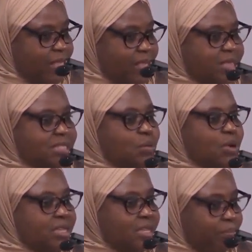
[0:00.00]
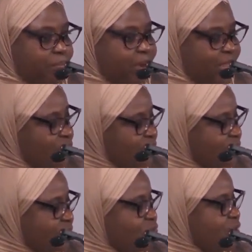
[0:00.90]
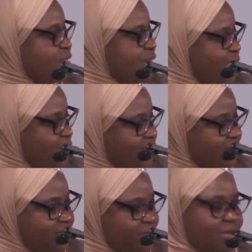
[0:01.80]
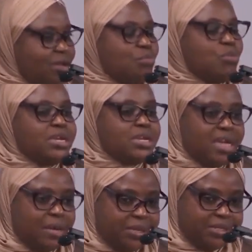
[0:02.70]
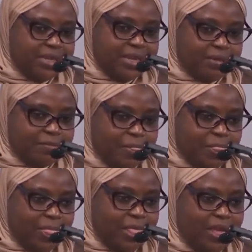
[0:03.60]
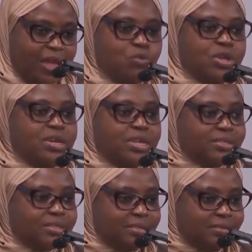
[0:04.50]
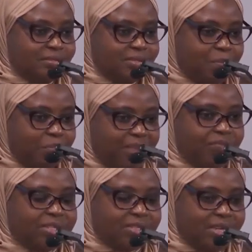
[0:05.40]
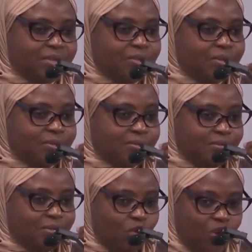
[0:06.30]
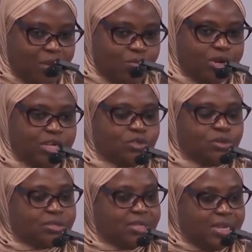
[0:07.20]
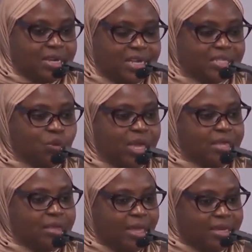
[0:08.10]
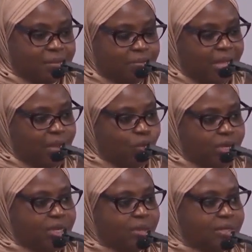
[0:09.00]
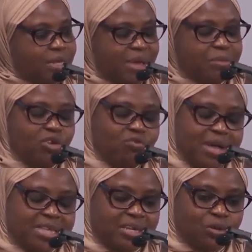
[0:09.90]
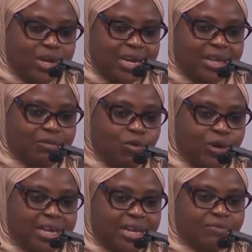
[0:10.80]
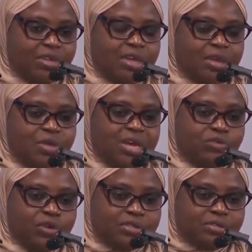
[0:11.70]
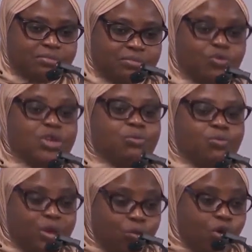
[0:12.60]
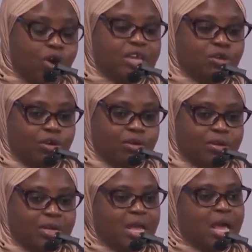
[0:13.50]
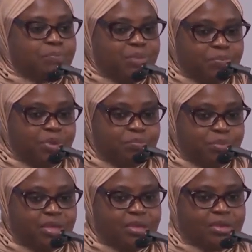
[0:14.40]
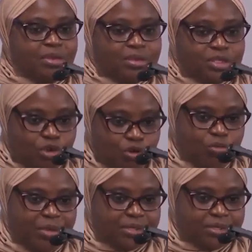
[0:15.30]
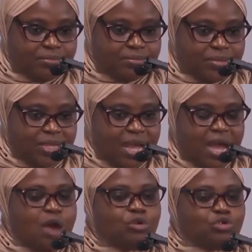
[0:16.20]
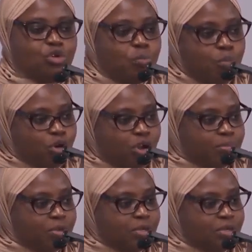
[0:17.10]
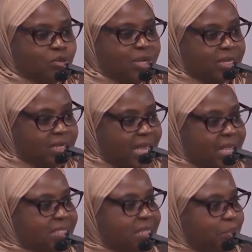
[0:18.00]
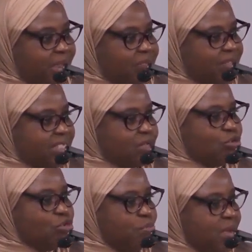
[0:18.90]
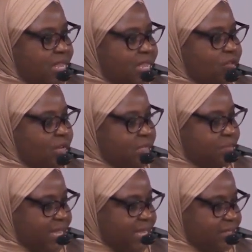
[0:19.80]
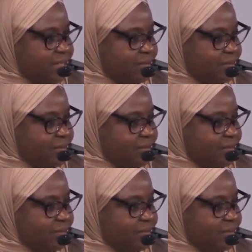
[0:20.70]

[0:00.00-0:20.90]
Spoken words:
It's our key priority in the NDC, but the gap is there. And we need the private sector collaborations. That's why with the Department of Parks and Wildlife, we are working on a PPP document, how to open up to entice the private sector to play into this market.